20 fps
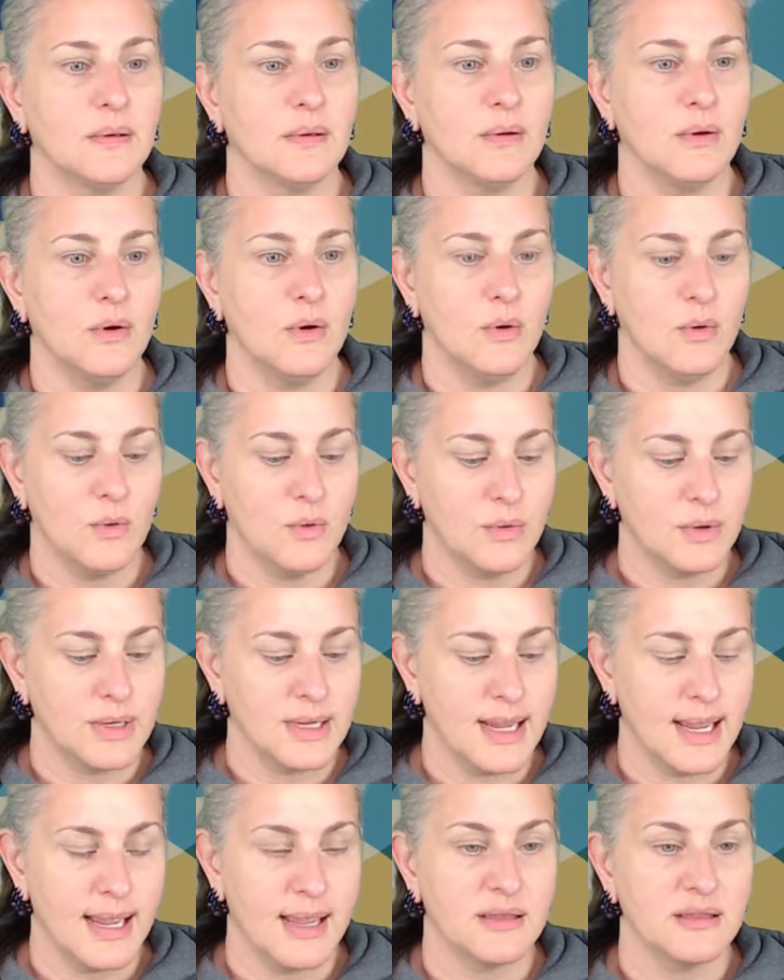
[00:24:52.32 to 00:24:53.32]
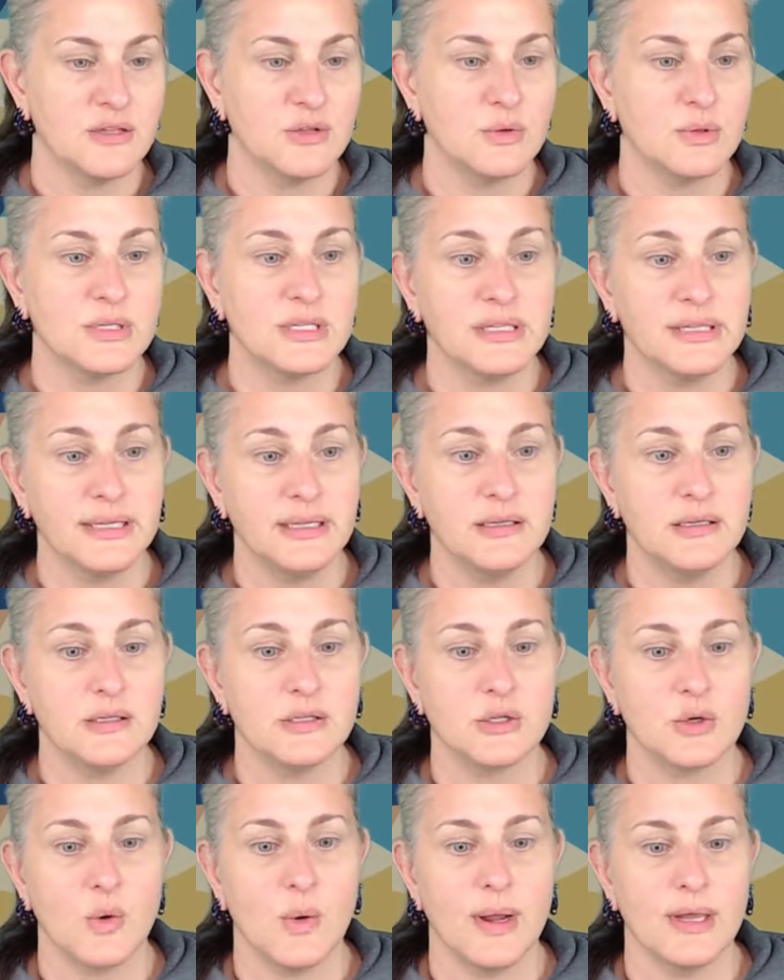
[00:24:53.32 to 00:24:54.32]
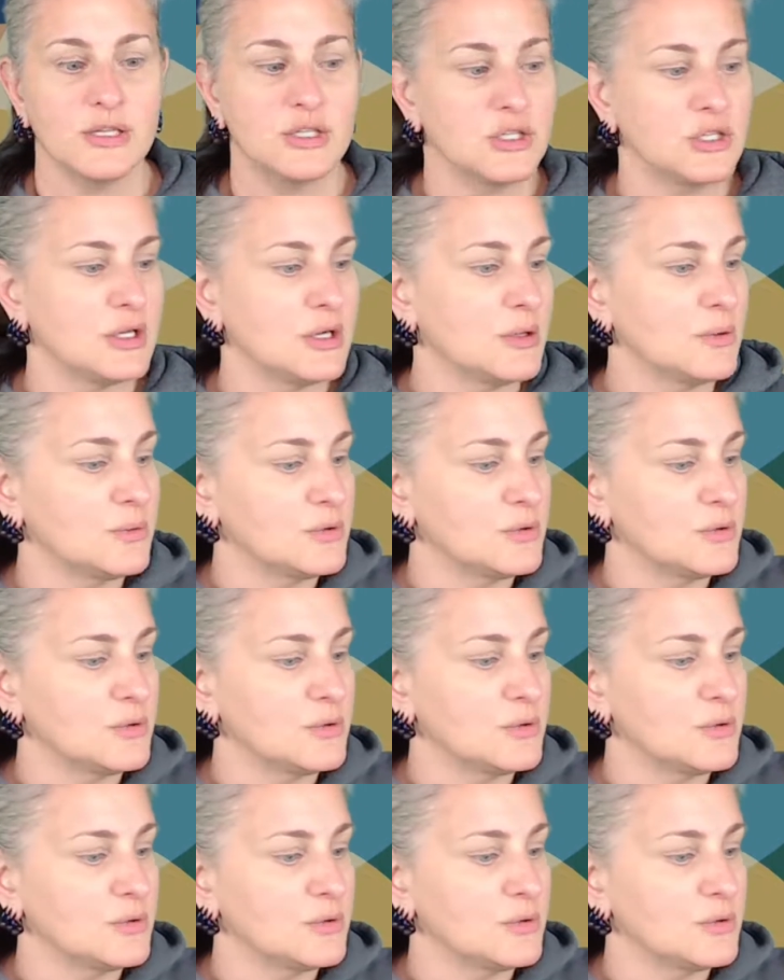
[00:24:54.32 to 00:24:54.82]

Okay, this was Linda's question,